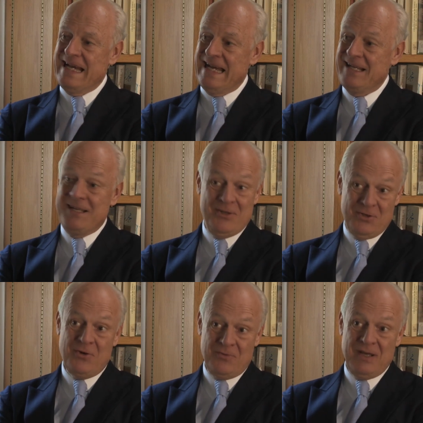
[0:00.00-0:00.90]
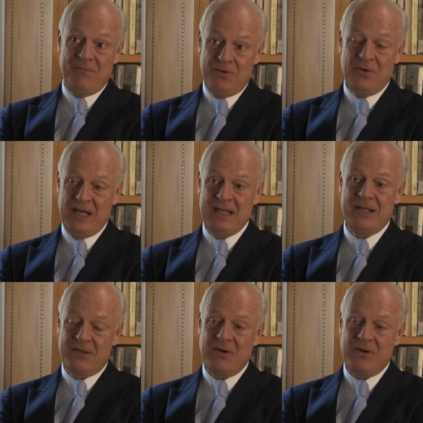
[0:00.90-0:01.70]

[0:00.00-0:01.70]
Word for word: And you know, if you had the